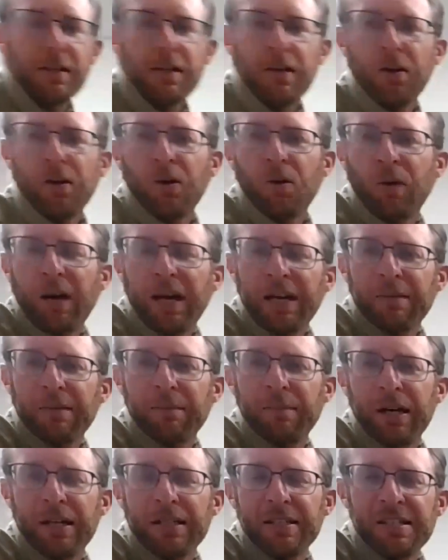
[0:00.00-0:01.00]
Oh, wait,
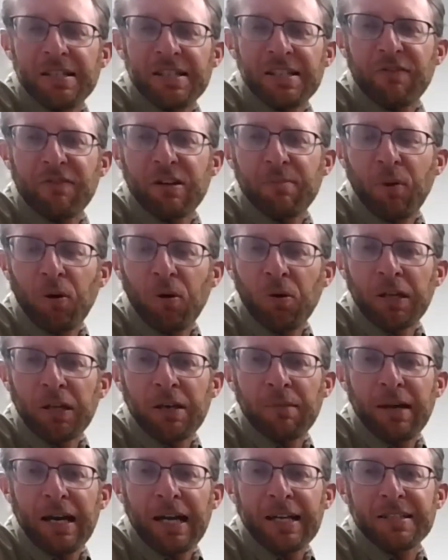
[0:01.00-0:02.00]
but does every bull
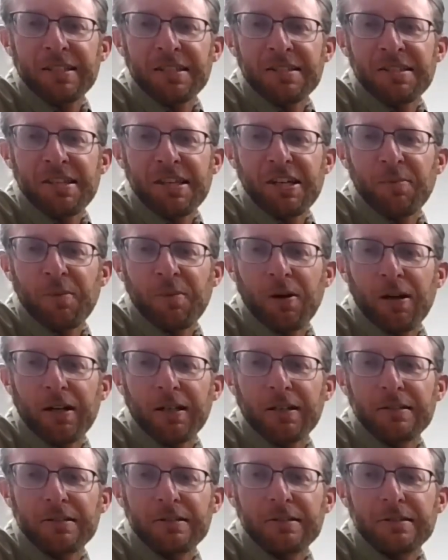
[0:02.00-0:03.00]
get back to the sale
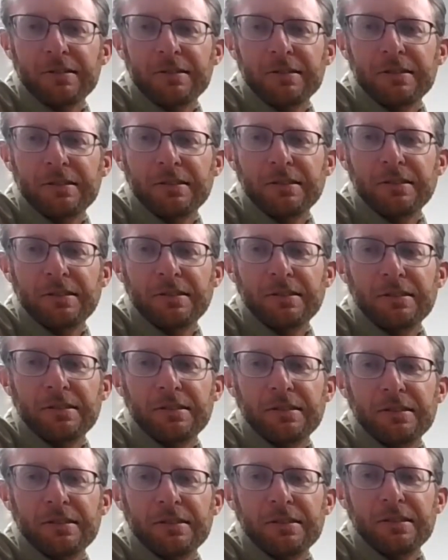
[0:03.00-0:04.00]
barn?
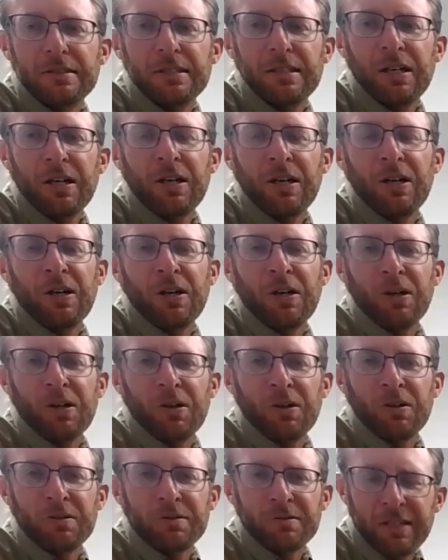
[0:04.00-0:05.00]

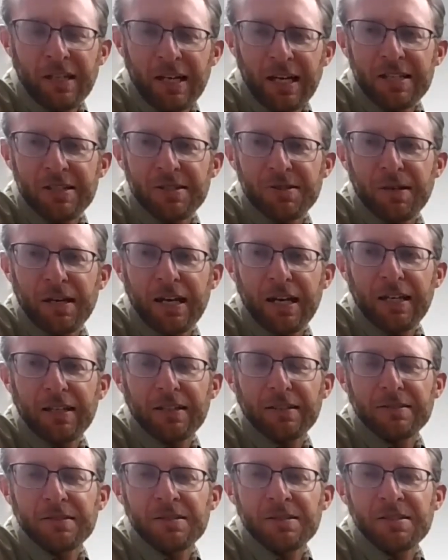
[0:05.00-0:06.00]
Oh, nuts, right?
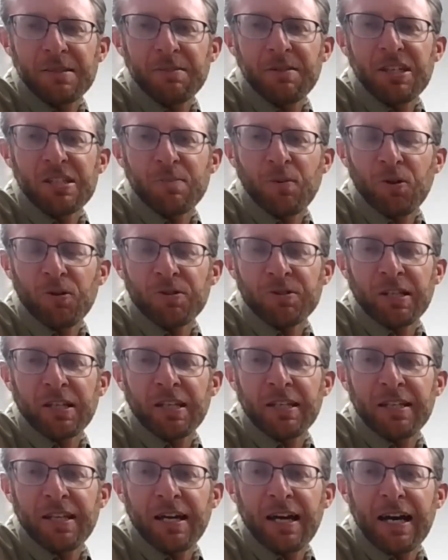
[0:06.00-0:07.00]
Some of these bulls are going
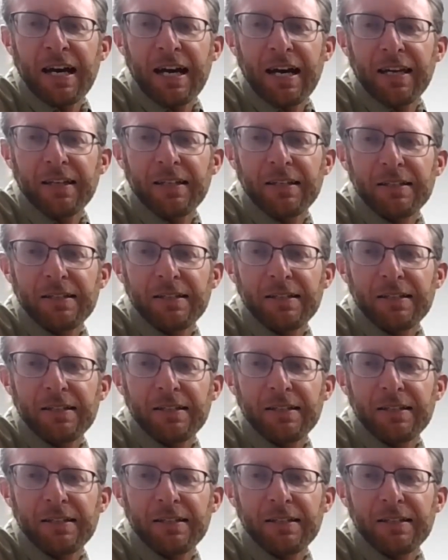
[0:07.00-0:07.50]
to die.